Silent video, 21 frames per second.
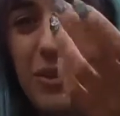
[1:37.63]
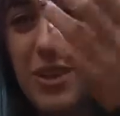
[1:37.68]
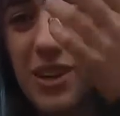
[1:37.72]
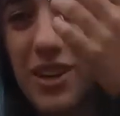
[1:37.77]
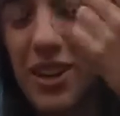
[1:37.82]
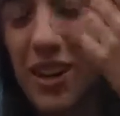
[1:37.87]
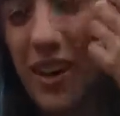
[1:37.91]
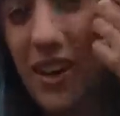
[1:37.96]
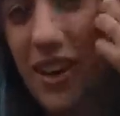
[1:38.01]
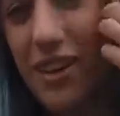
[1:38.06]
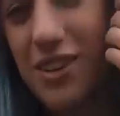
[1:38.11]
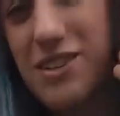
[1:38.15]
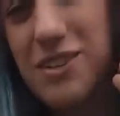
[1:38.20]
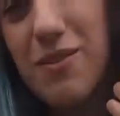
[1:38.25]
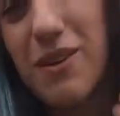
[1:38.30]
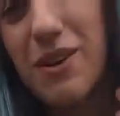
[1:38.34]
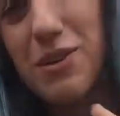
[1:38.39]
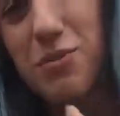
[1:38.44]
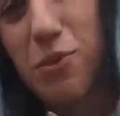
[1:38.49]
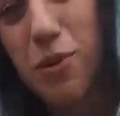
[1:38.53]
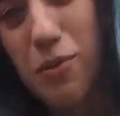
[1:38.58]
right here. I was
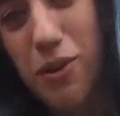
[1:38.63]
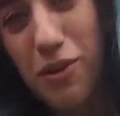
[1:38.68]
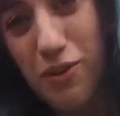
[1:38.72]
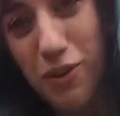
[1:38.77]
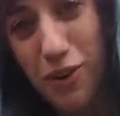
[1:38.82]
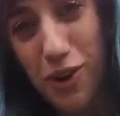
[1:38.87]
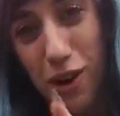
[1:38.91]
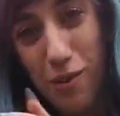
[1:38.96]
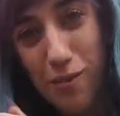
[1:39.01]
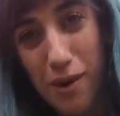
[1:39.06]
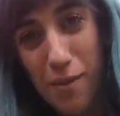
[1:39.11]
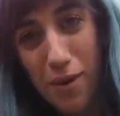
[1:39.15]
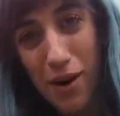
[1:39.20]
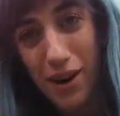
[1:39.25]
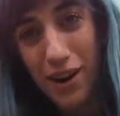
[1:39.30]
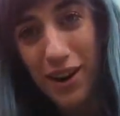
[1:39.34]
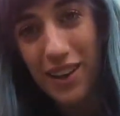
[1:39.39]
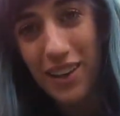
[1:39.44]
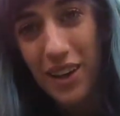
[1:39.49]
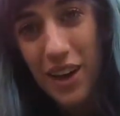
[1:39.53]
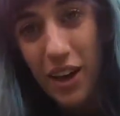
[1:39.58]
about to pull my phone out of my
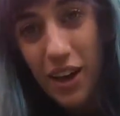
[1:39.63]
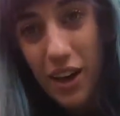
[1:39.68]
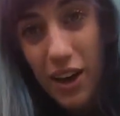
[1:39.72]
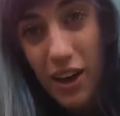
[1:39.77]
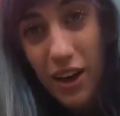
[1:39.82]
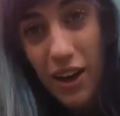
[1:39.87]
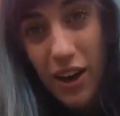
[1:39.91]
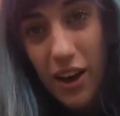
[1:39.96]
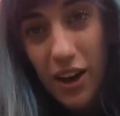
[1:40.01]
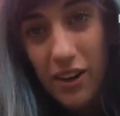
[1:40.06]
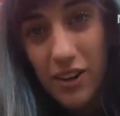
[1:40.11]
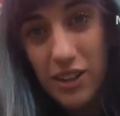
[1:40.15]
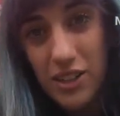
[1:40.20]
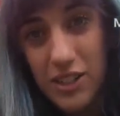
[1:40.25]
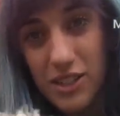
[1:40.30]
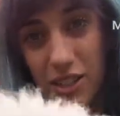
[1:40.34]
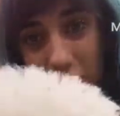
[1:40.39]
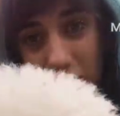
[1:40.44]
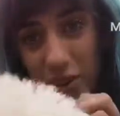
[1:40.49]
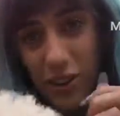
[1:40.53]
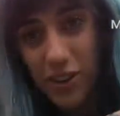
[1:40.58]
pocket. I
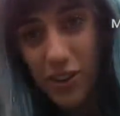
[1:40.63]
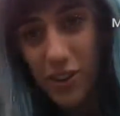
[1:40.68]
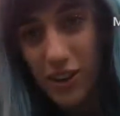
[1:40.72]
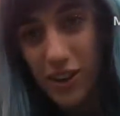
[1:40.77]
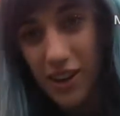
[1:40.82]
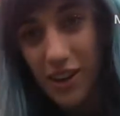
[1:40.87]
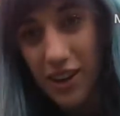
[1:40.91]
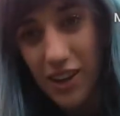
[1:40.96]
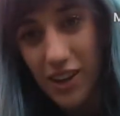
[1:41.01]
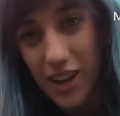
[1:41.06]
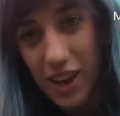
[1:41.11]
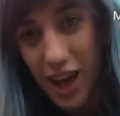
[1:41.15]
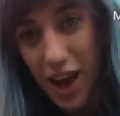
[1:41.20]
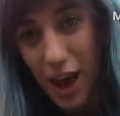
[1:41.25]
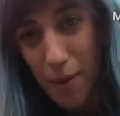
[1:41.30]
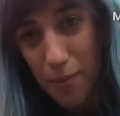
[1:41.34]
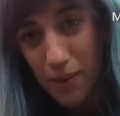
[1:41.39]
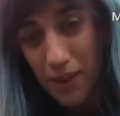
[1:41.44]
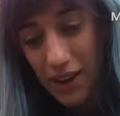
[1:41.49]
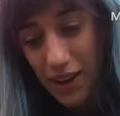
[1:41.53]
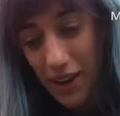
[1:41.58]
just downloaded an
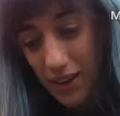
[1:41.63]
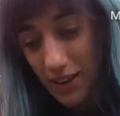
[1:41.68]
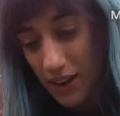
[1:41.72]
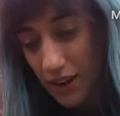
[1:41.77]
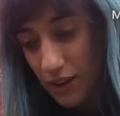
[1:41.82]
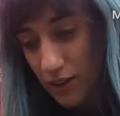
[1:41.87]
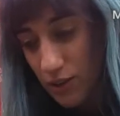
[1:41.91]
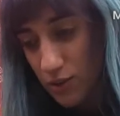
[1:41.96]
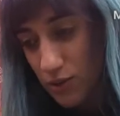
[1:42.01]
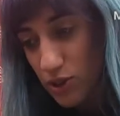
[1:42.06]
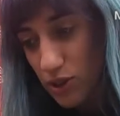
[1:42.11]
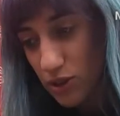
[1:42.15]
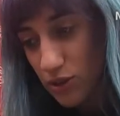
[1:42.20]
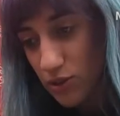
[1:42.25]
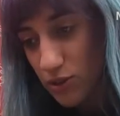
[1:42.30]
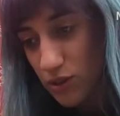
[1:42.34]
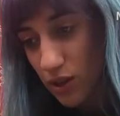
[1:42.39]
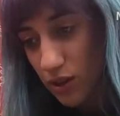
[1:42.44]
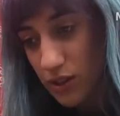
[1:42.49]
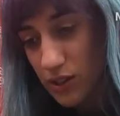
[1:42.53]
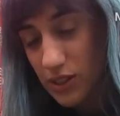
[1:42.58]
app again that I used to
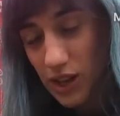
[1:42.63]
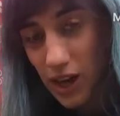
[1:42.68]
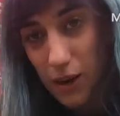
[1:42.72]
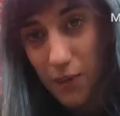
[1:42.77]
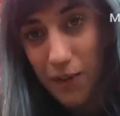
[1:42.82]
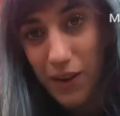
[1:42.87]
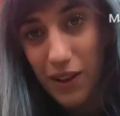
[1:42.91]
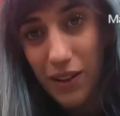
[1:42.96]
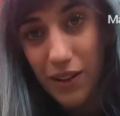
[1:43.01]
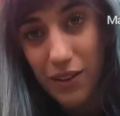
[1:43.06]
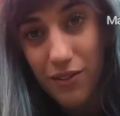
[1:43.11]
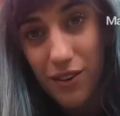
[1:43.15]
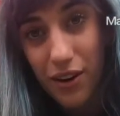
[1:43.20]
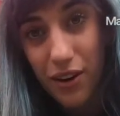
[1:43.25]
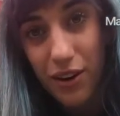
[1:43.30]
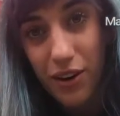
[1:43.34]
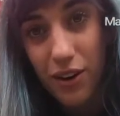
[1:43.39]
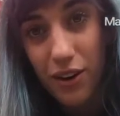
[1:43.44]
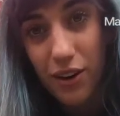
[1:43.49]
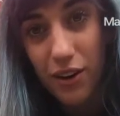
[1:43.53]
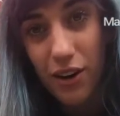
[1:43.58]
use all the time when I lived
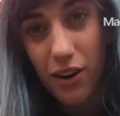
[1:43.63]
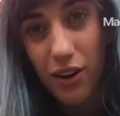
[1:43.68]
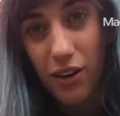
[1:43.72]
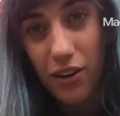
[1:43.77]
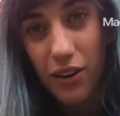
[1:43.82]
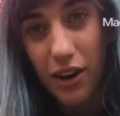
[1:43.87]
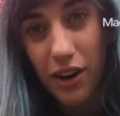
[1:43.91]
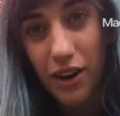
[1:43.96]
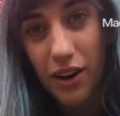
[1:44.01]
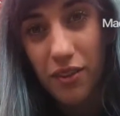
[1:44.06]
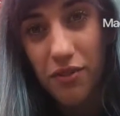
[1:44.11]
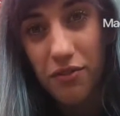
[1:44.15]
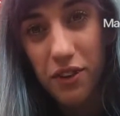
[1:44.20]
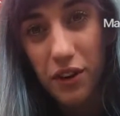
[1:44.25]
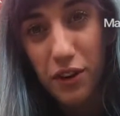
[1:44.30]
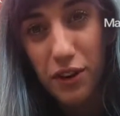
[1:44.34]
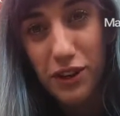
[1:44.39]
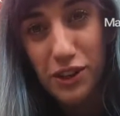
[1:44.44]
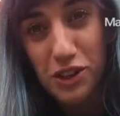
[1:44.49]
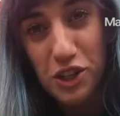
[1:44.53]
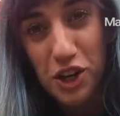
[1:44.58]
out here called
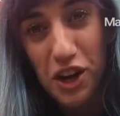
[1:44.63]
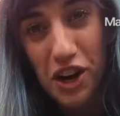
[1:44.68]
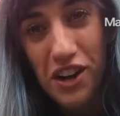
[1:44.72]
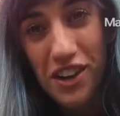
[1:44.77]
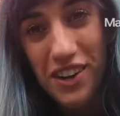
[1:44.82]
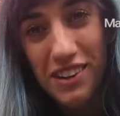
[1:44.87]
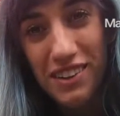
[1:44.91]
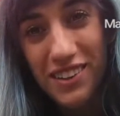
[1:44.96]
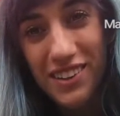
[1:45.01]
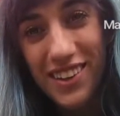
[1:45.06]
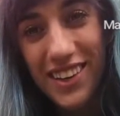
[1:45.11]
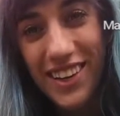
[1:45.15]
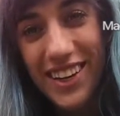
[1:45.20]
Fungatron.